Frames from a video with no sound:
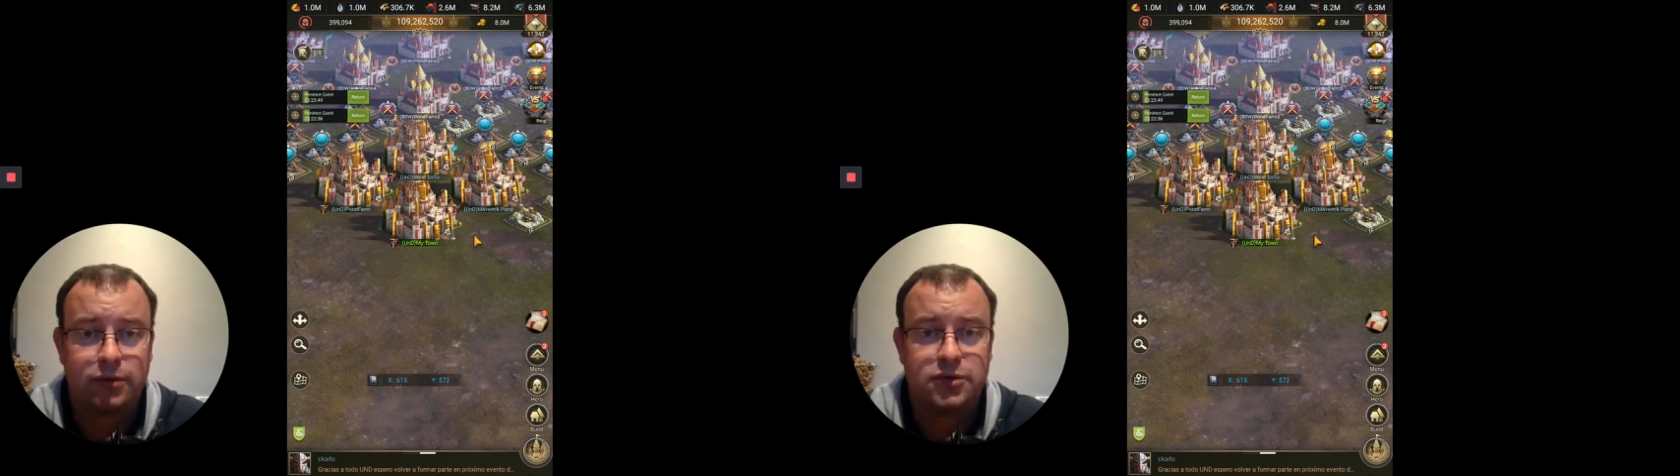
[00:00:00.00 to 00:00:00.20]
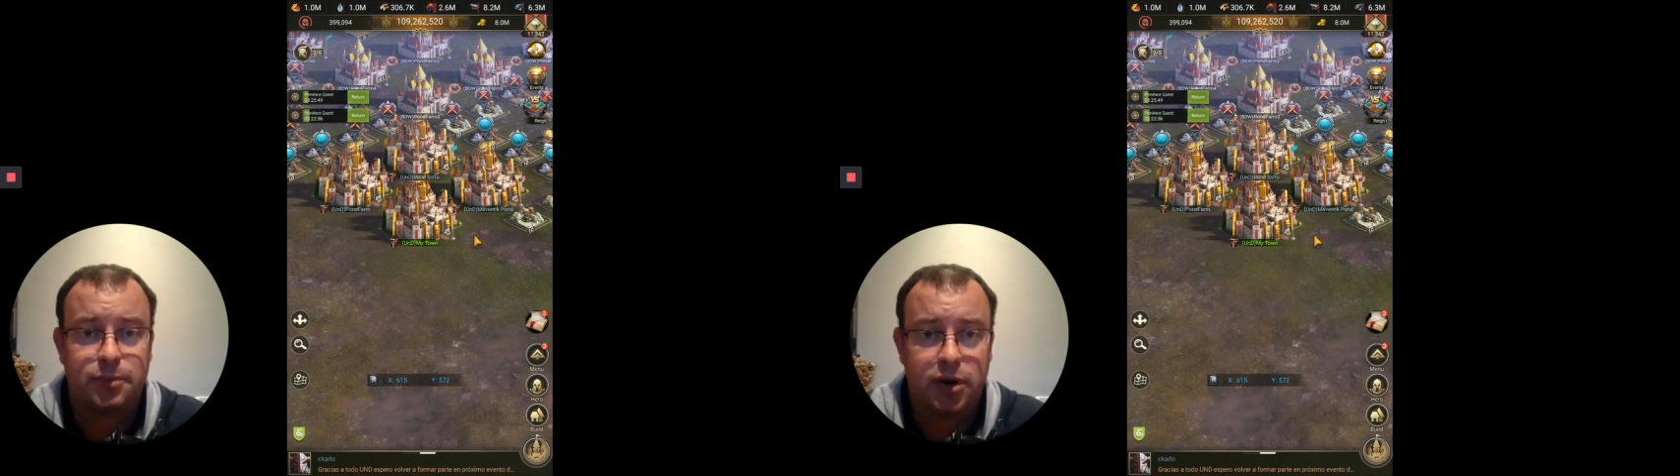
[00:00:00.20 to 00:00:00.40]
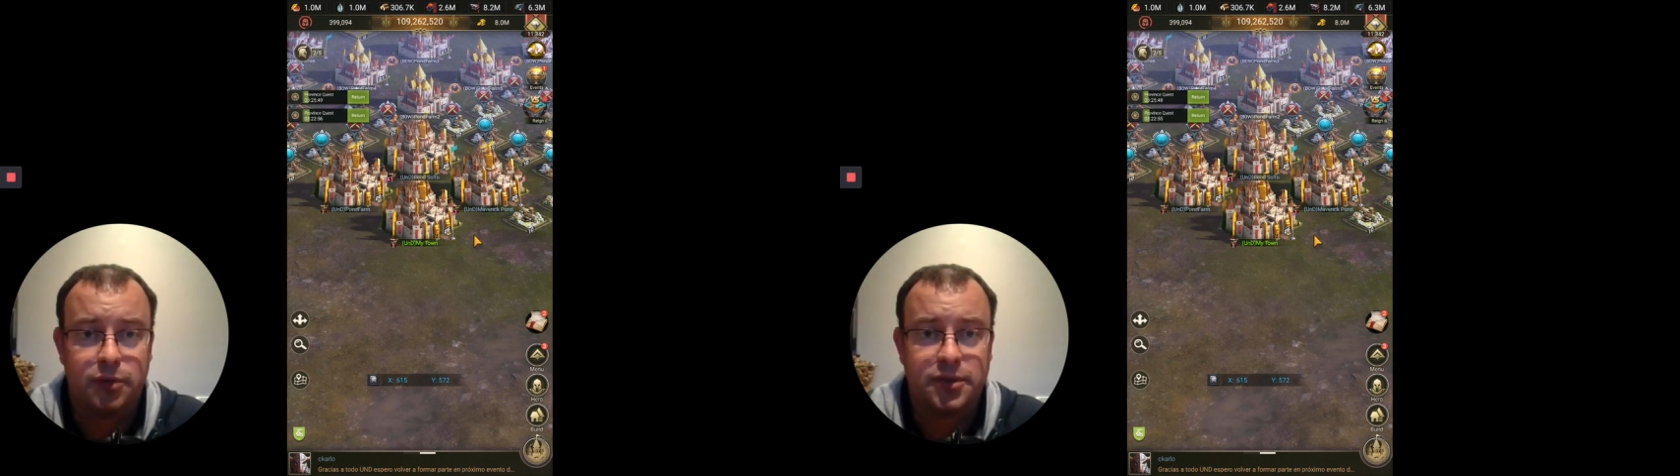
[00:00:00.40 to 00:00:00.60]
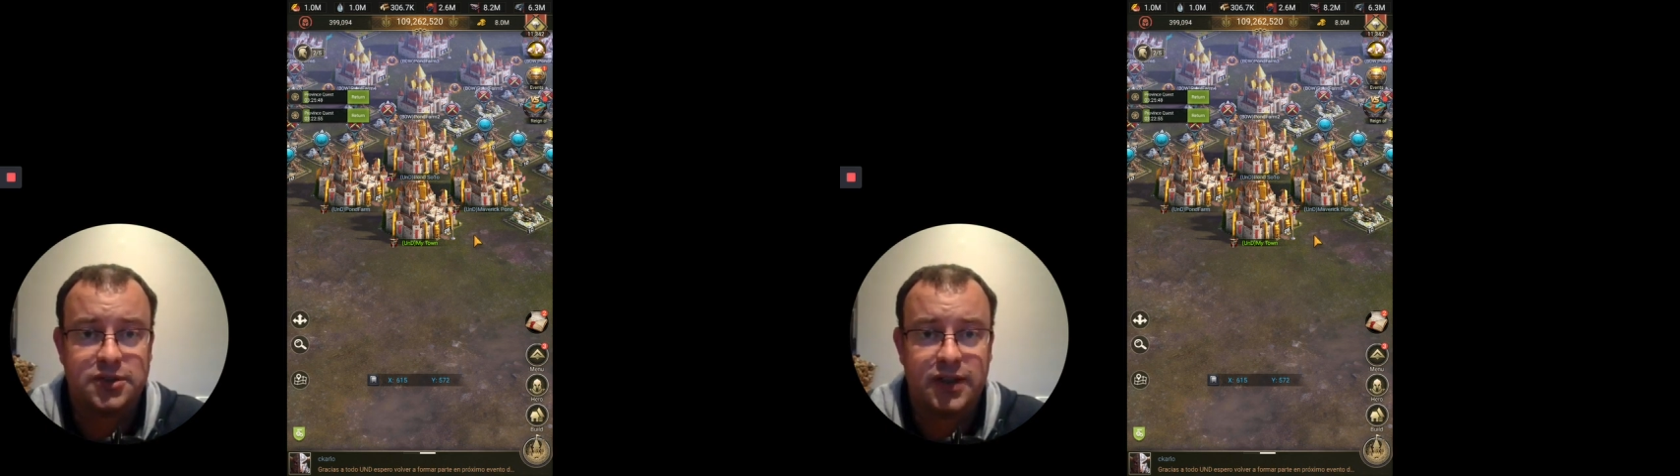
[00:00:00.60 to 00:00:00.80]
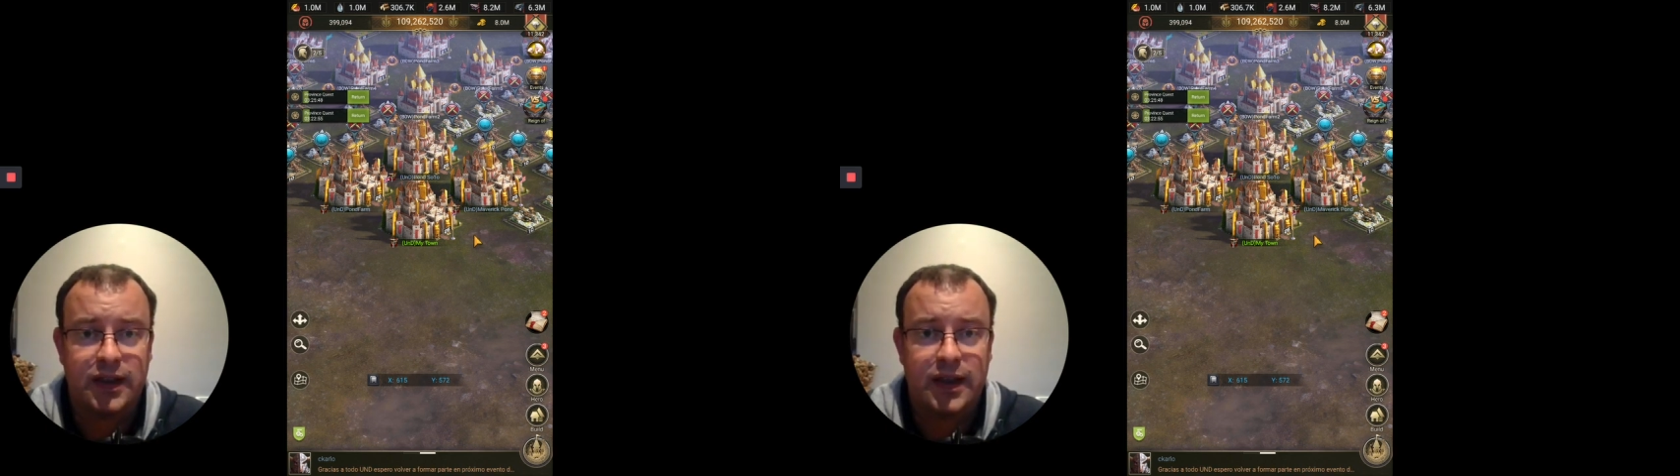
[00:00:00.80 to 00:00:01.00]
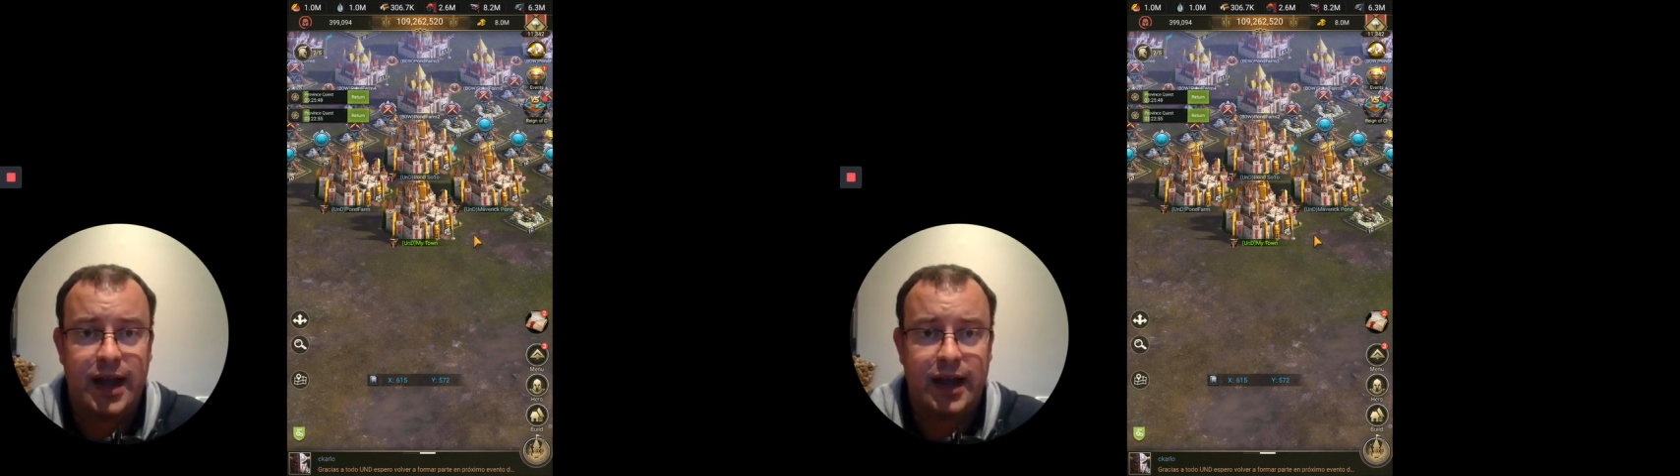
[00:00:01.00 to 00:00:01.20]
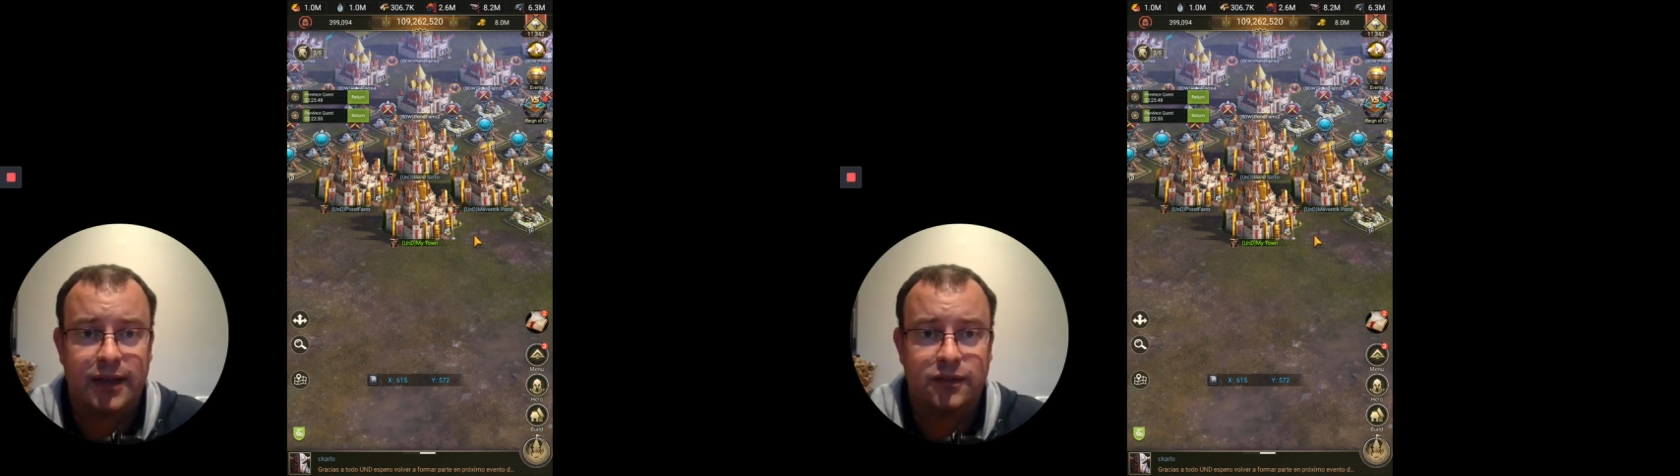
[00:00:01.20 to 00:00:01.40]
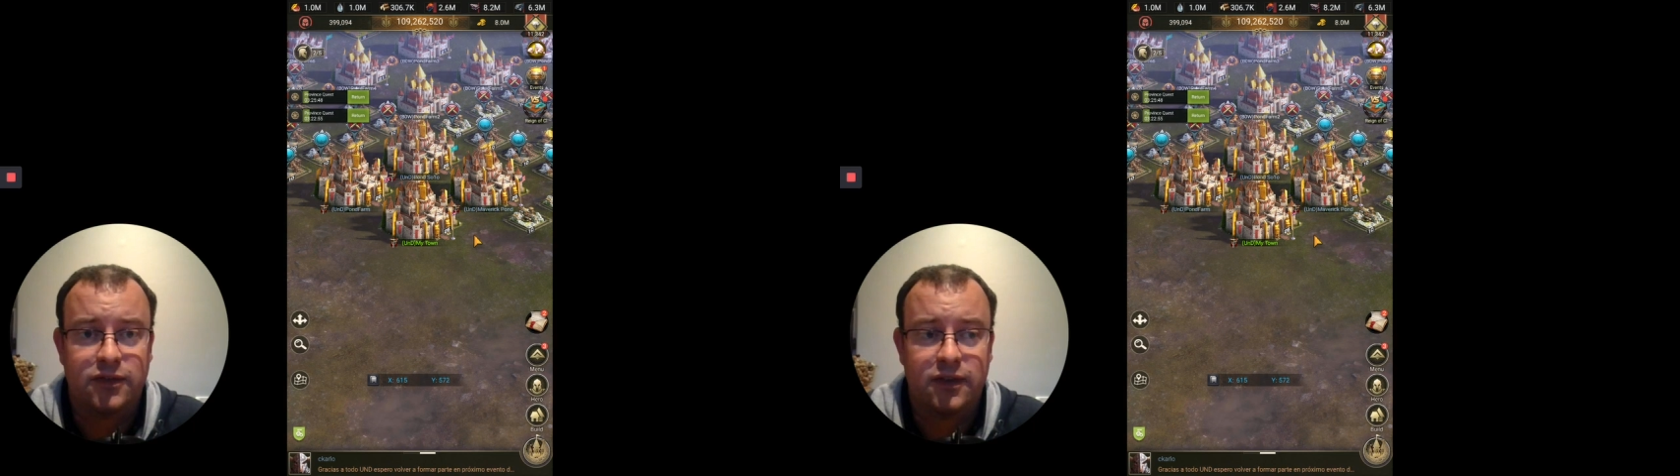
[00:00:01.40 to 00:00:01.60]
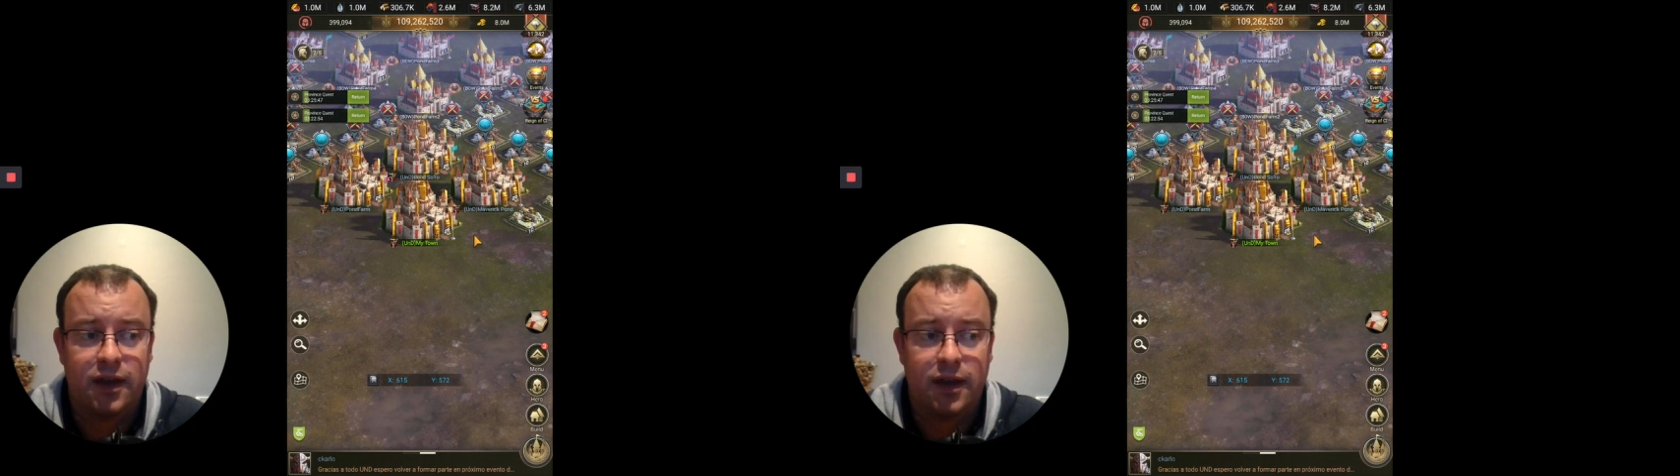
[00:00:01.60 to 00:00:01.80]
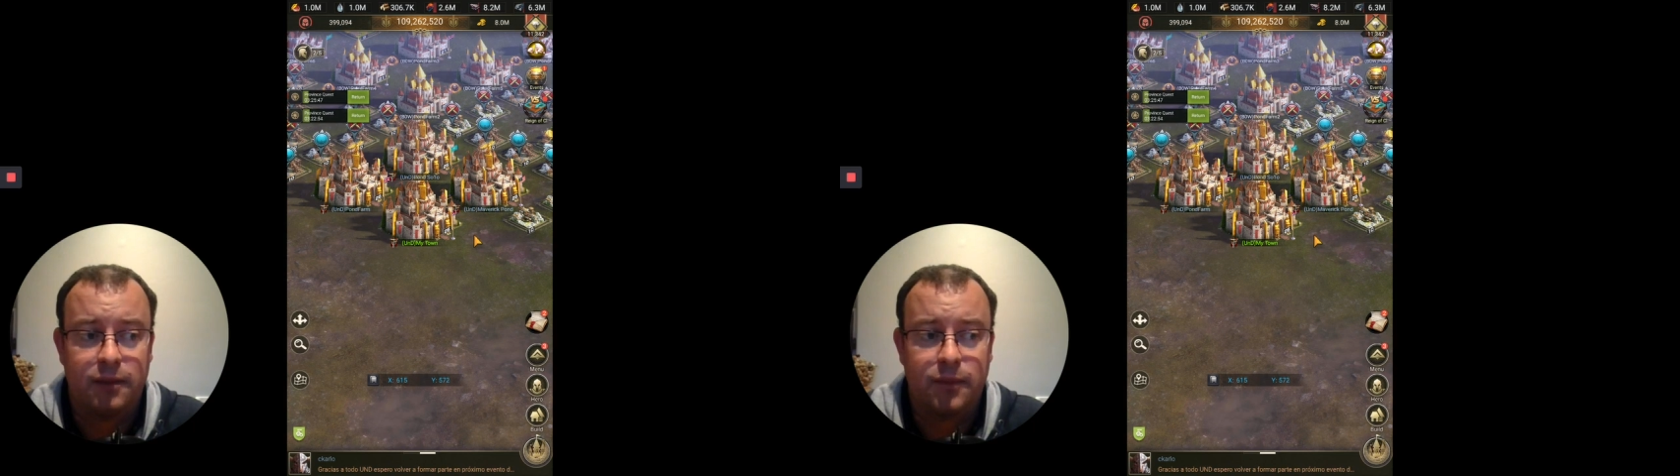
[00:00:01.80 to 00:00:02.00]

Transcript: diplomacy and um,